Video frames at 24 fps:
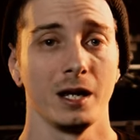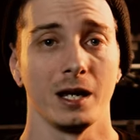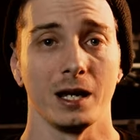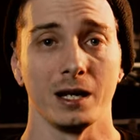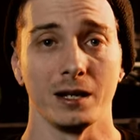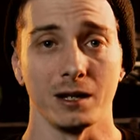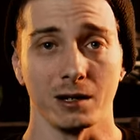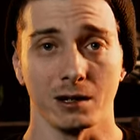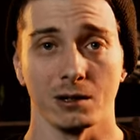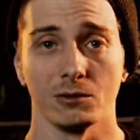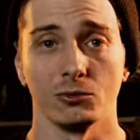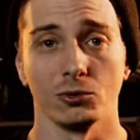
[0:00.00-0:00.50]

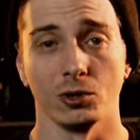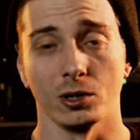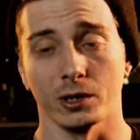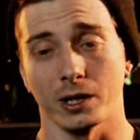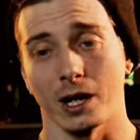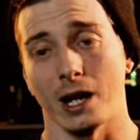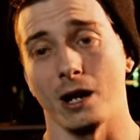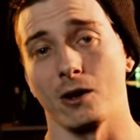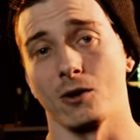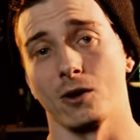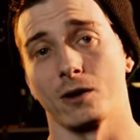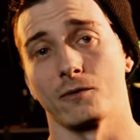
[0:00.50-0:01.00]
and it can look
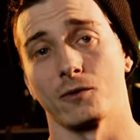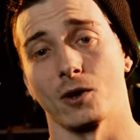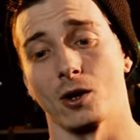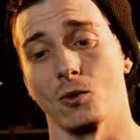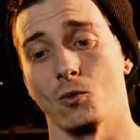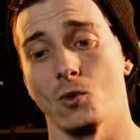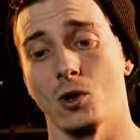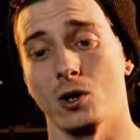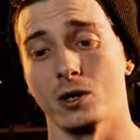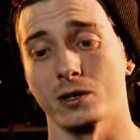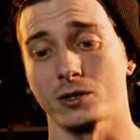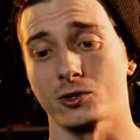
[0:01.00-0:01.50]
however I
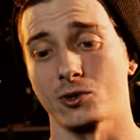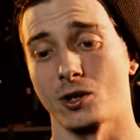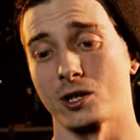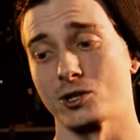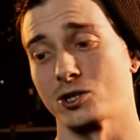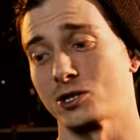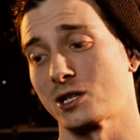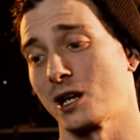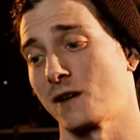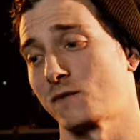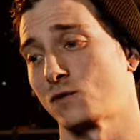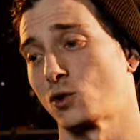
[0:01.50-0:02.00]
want so I
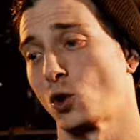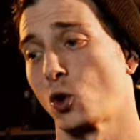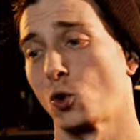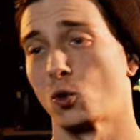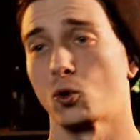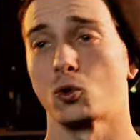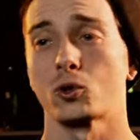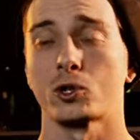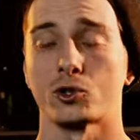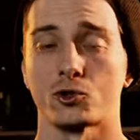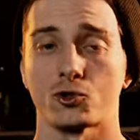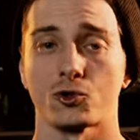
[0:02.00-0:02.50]
just have
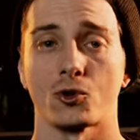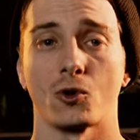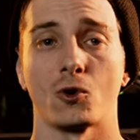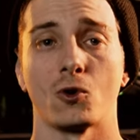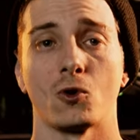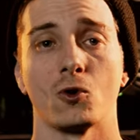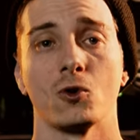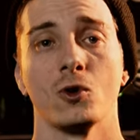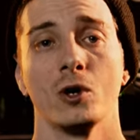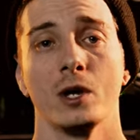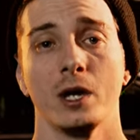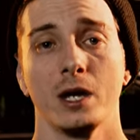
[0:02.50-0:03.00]
total
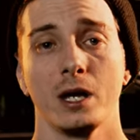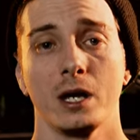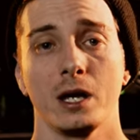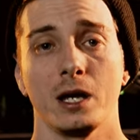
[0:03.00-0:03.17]
control